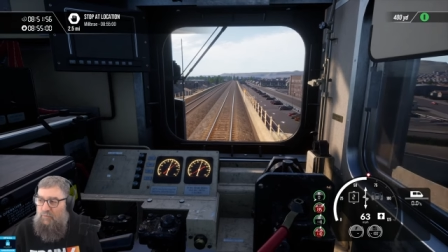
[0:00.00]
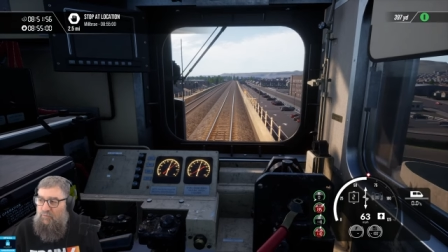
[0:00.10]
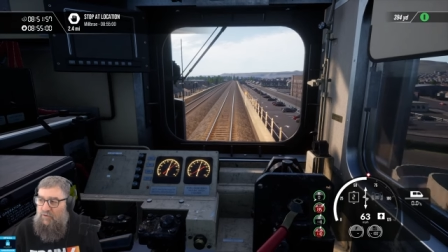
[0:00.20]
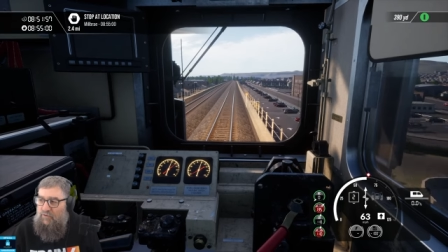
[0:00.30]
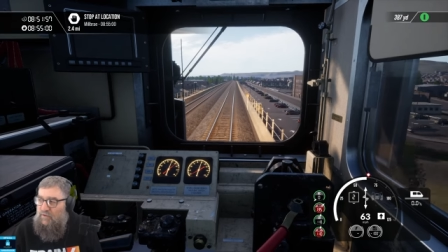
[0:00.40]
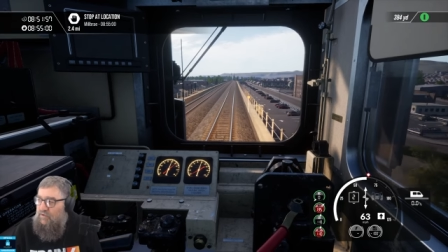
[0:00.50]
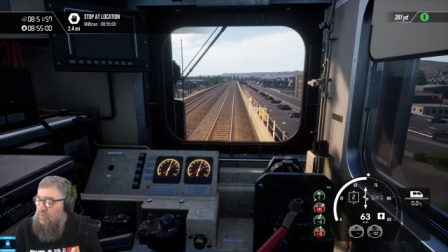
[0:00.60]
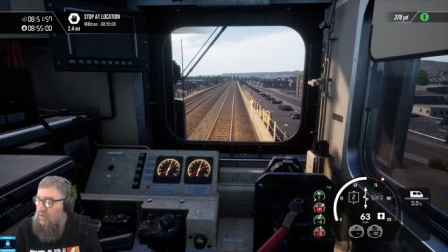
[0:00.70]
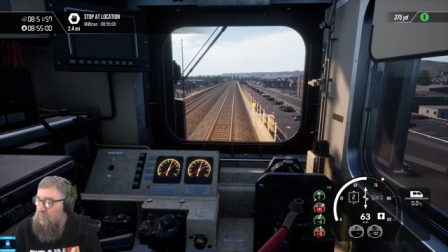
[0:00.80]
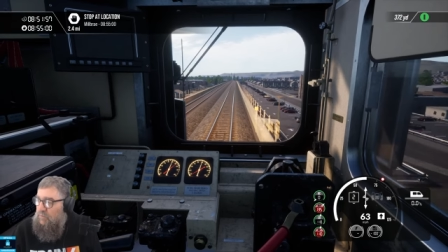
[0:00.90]
I'm pretty sure that's
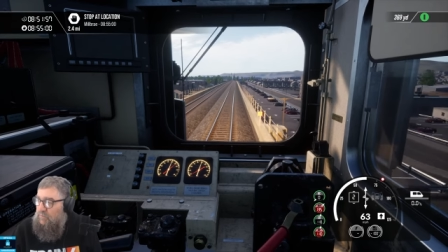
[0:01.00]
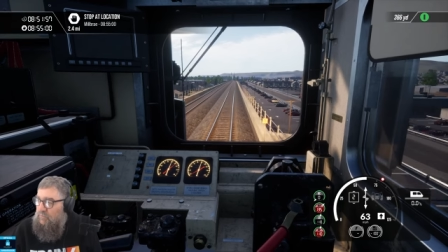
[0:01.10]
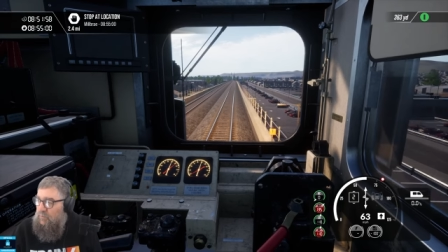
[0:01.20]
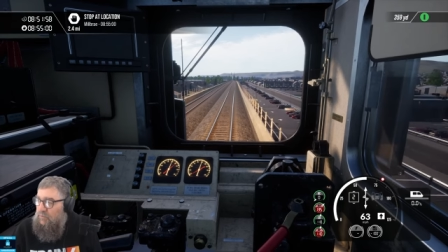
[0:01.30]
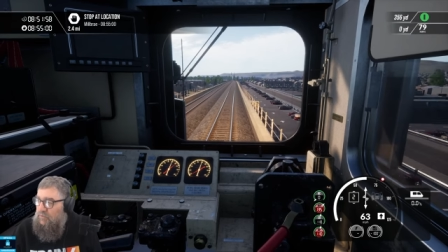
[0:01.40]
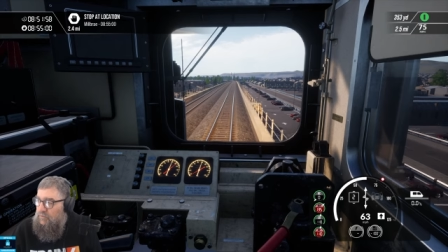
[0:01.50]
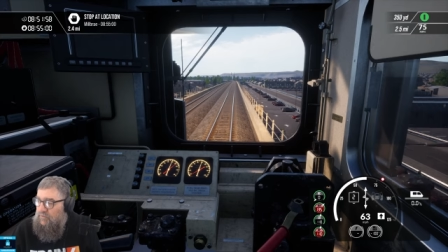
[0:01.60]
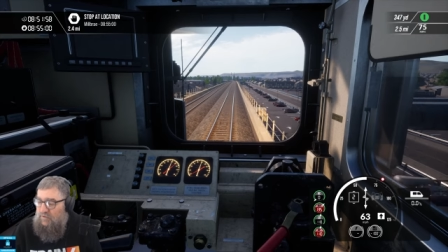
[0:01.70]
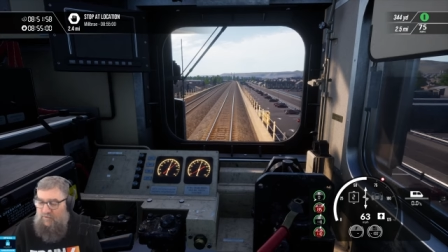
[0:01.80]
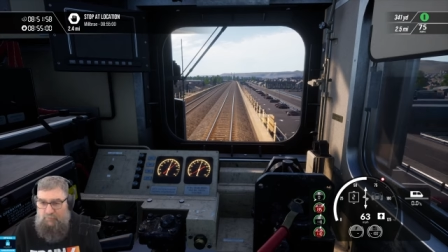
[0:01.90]
when they moved to
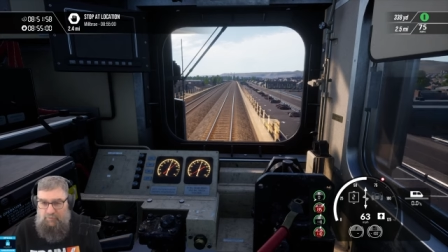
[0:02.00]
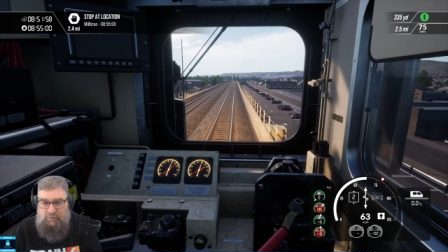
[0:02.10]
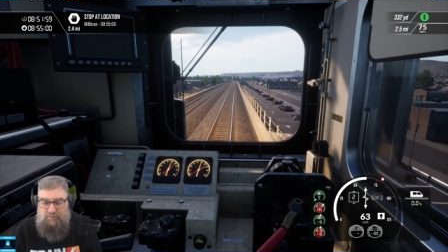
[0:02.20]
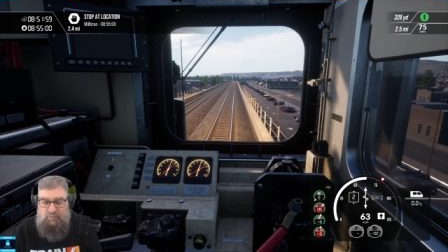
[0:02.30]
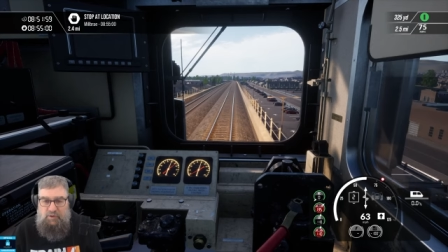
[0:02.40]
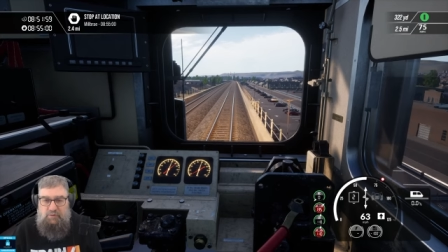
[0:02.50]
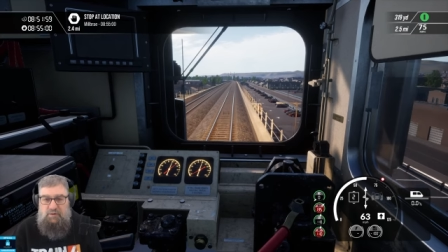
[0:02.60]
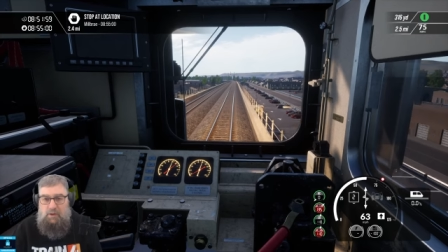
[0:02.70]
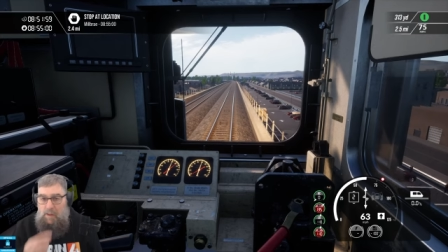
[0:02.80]
4.26 Unreal as well.